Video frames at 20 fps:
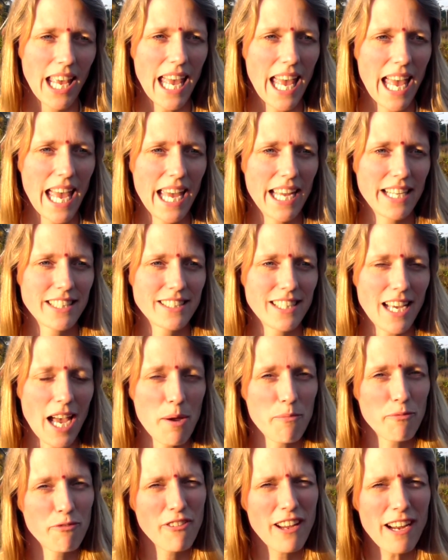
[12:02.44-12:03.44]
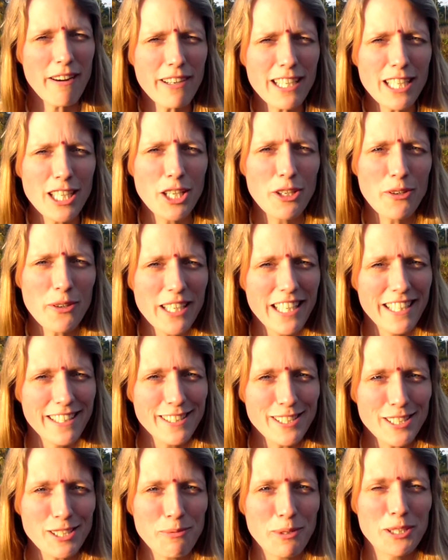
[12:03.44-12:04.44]
and I'm very
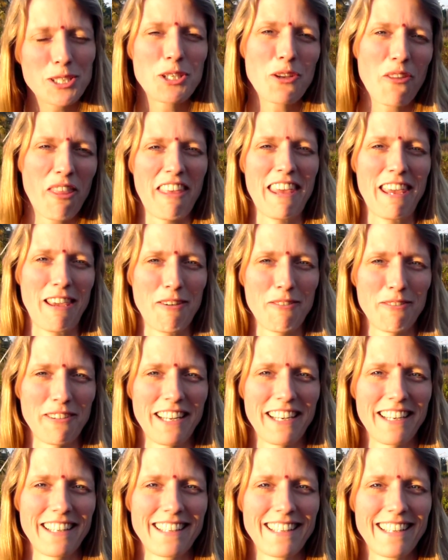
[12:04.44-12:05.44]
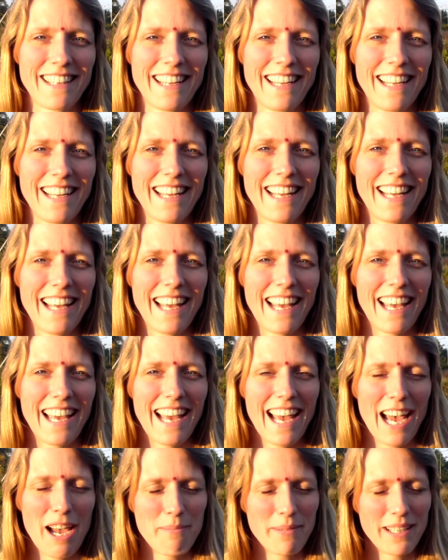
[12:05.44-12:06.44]
curious what you think of it.
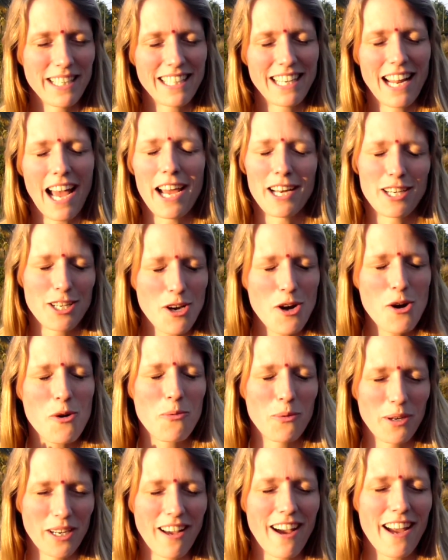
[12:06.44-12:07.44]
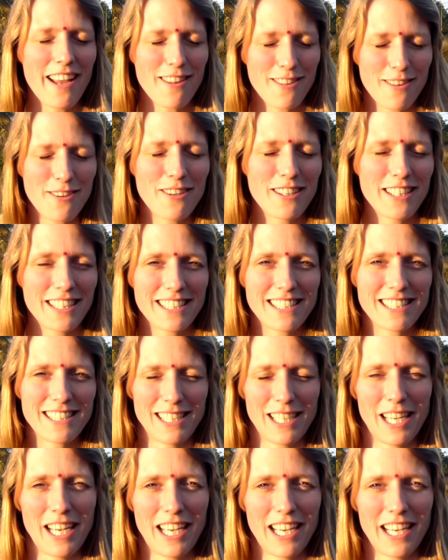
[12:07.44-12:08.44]
I mean, I know what I thought
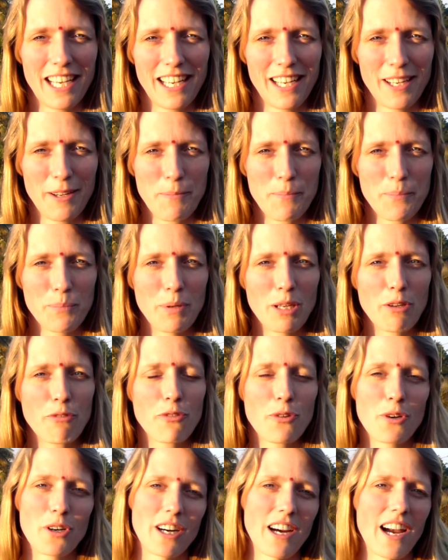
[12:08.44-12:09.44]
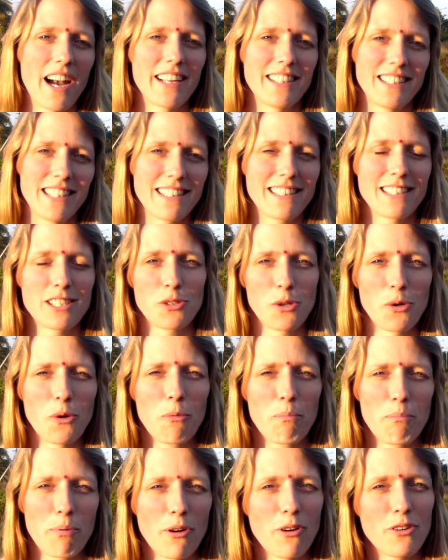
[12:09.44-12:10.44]
before I did this
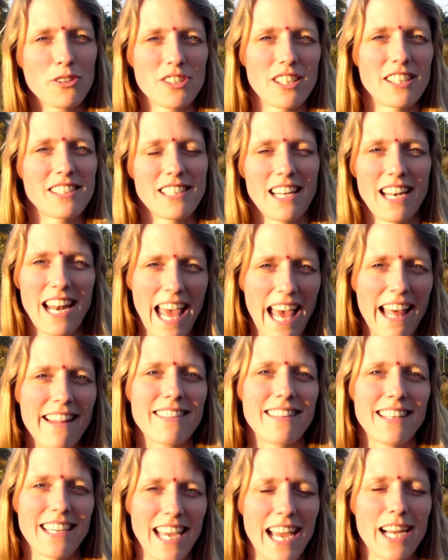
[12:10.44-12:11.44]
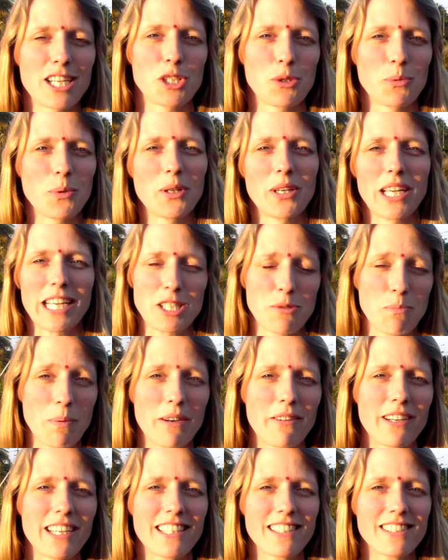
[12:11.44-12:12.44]
whole process and had the actual
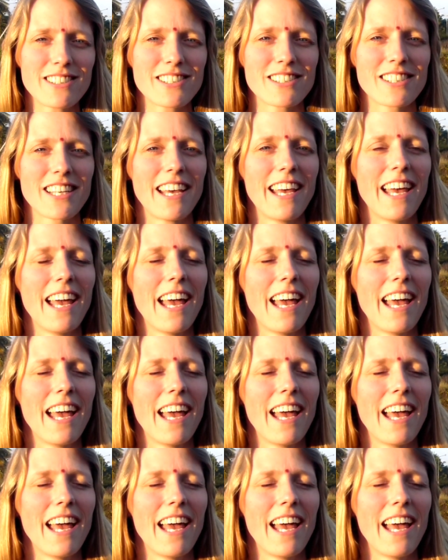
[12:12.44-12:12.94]
experience.